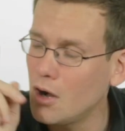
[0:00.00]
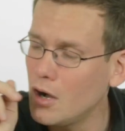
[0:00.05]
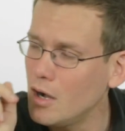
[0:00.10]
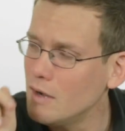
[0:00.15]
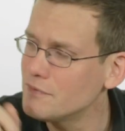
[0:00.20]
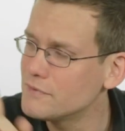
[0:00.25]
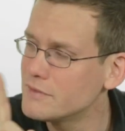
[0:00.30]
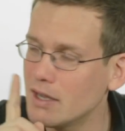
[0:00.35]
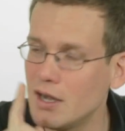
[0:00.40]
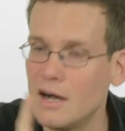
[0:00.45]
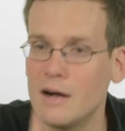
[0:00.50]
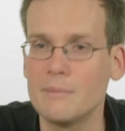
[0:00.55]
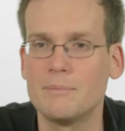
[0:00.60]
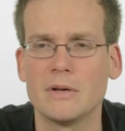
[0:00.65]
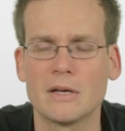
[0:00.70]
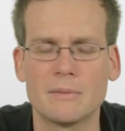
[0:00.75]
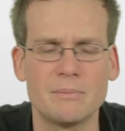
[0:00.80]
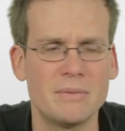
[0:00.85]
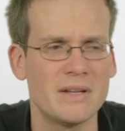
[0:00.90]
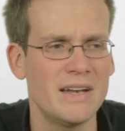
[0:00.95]
Off
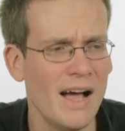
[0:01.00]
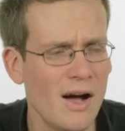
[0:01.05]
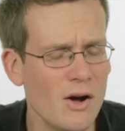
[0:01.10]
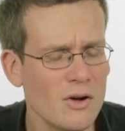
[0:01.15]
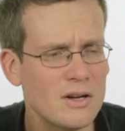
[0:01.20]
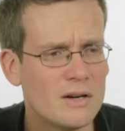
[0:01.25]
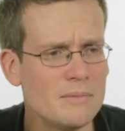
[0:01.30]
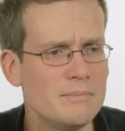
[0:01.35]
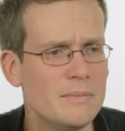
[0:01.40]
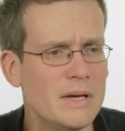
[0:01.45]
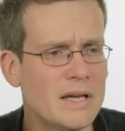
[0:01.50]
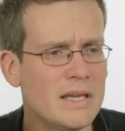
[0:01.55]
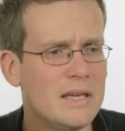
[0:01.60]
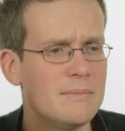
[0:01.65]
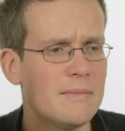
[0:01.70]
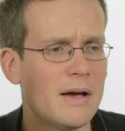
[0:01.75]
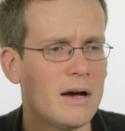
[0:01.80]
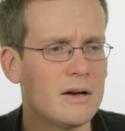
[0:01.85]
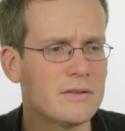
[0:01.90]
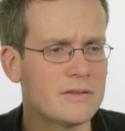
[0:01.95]
topic, but how come Mickey
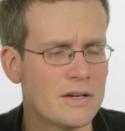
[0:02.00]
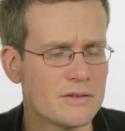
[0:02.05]
Mouse